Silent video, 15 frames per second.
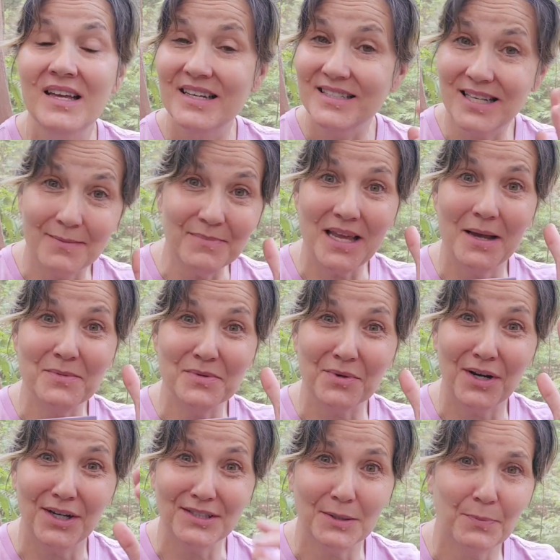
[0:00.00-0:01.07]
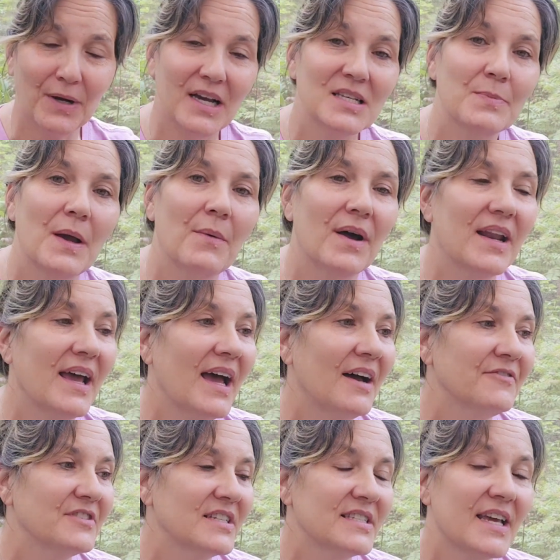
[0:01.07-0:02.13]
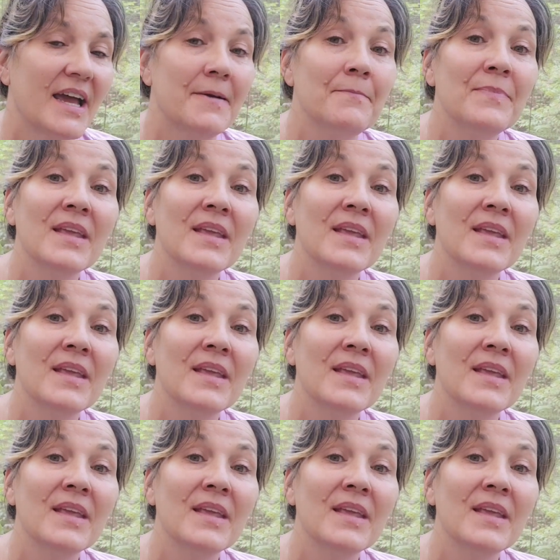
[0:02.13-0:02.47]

Sometimes we're all surprised by what I have to say.